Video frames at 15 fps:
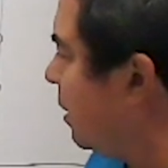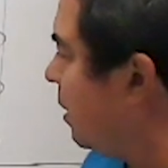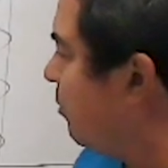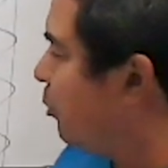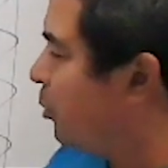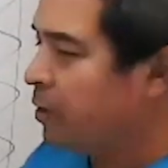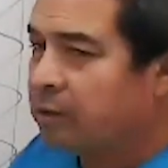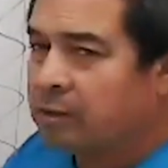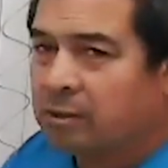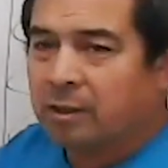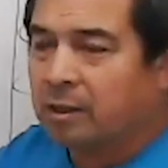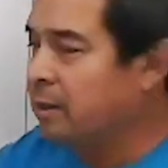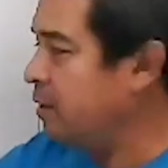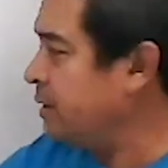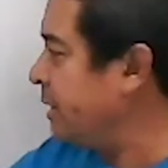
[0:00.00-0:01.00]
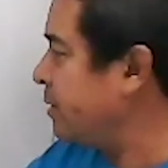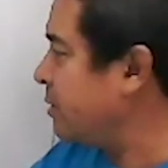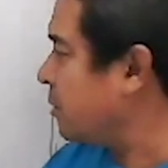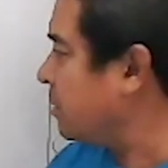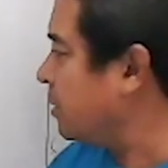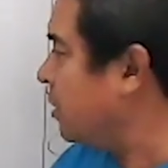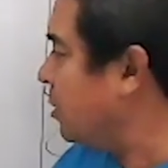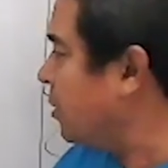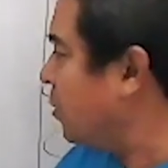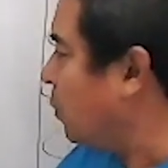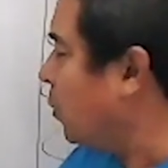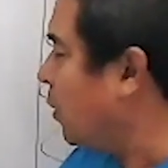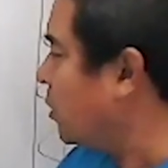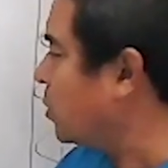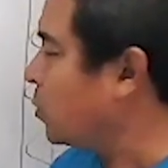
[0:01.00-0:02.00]
and put into the condenser.
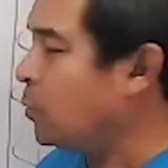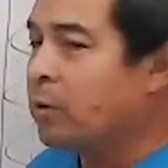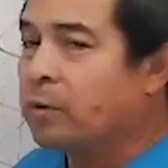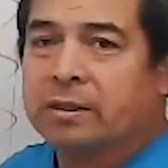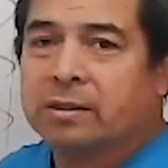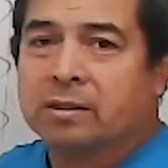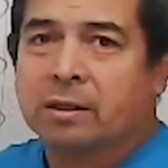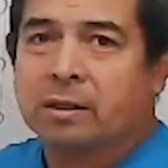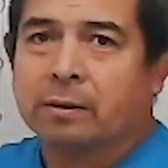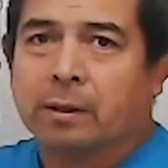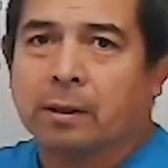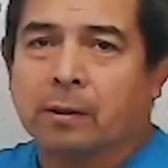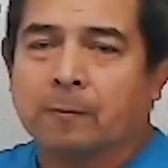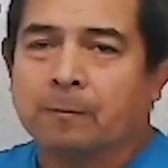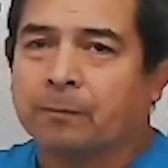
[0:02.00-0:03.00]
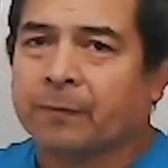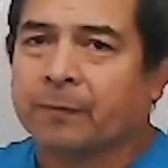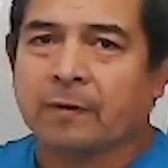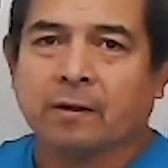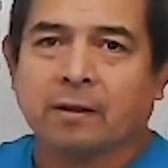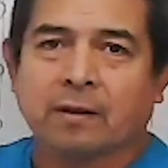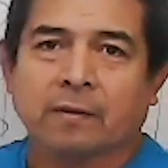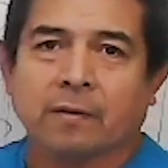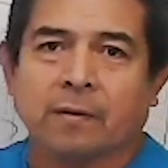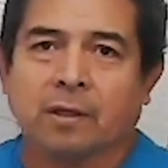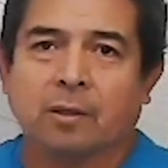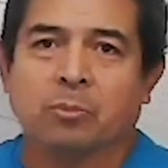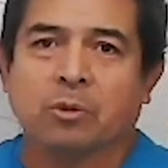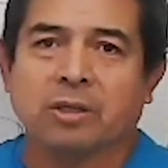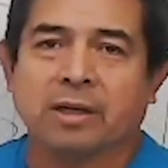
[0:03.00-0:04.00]
Once we're at zero,
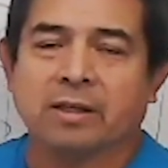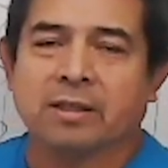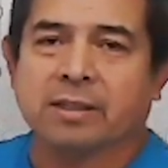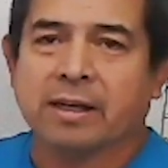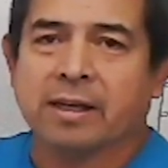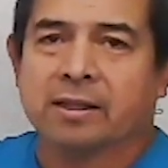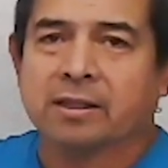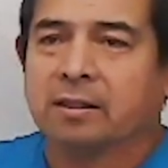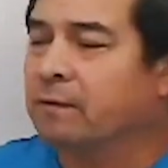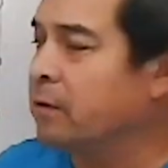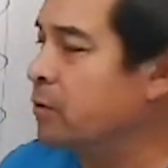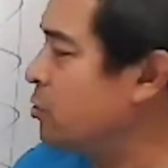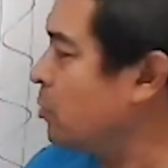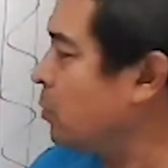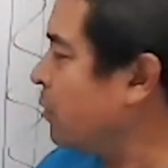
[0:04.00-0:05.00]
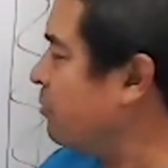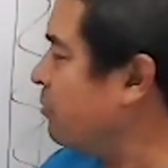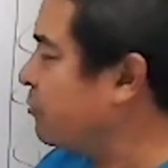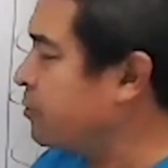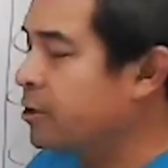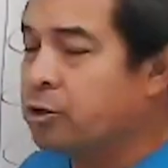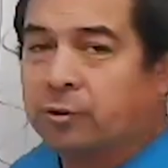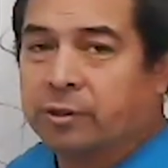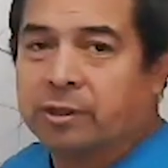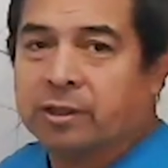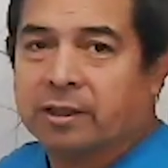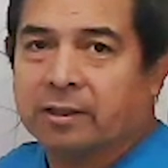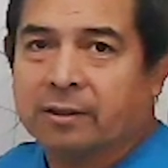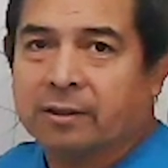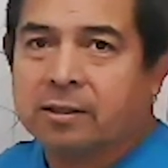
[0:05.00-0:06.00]
the EPA says if there's no refrigerant
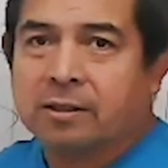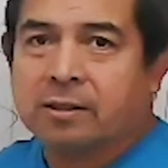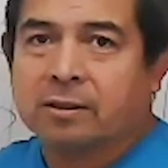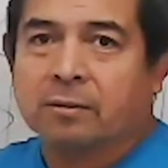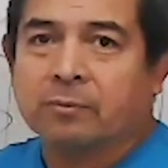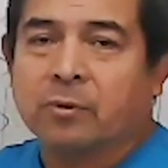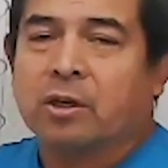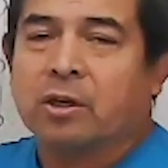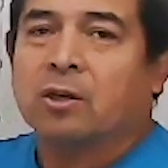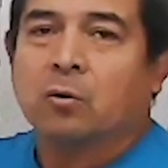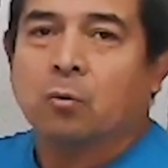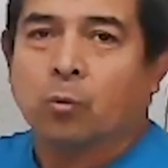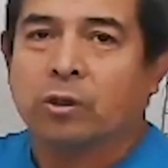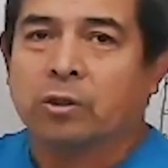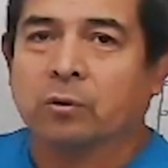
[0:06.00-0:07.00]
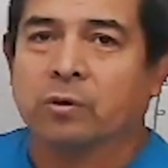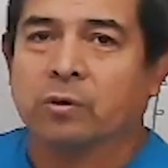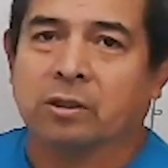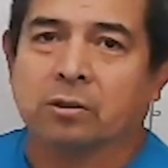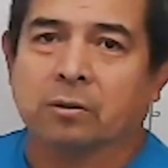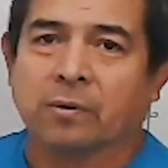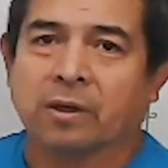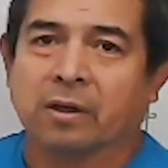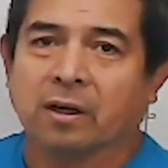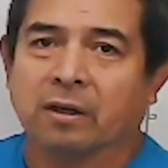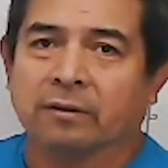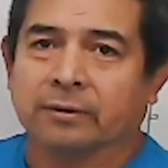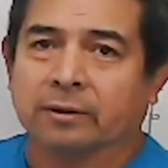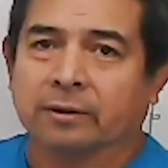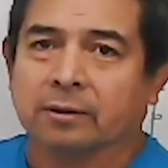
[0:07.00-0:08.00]
in the system, we don't need to
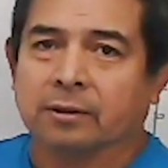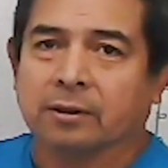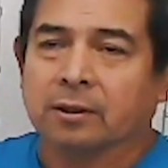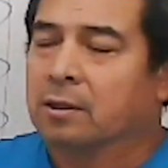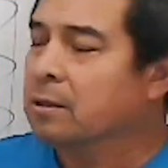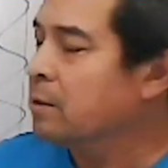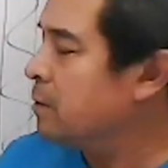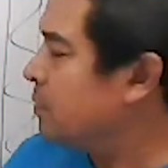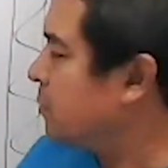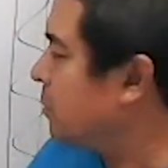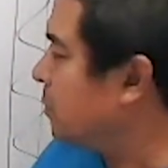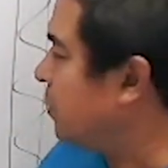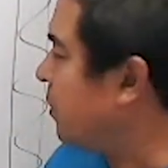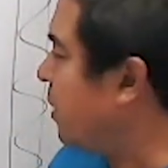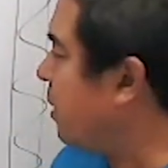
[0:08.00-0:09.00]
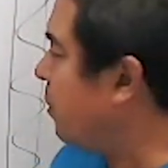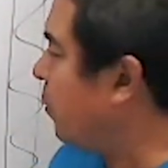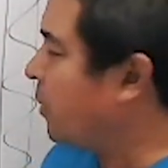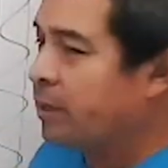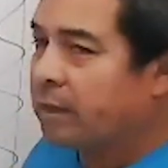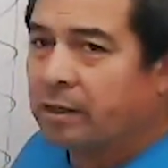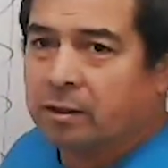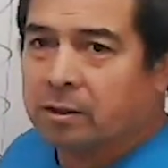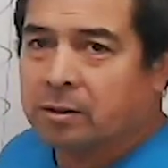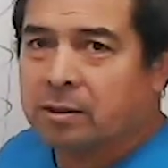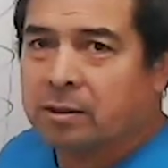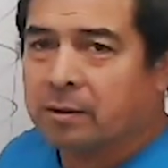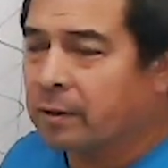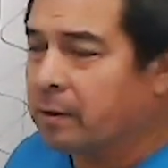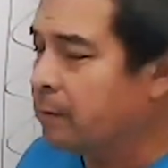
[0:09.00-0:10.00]
recover. So now we get it to
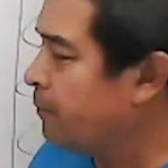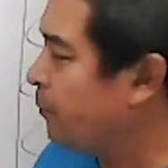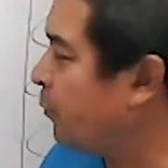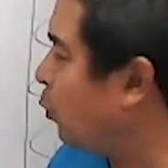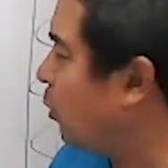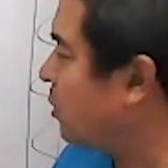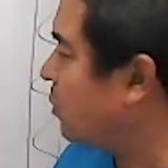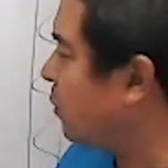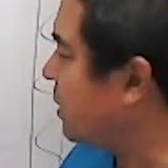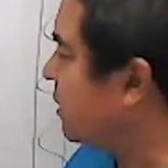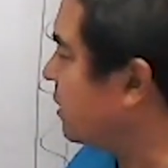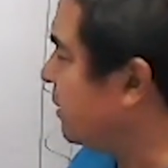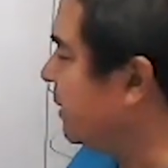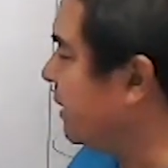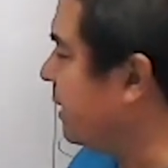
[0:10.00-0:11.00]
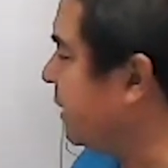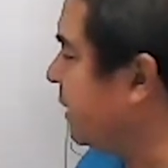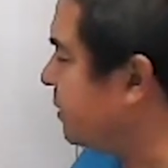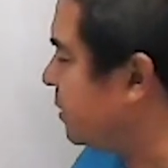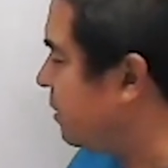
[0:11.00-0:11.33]
zero. Once we see that it hit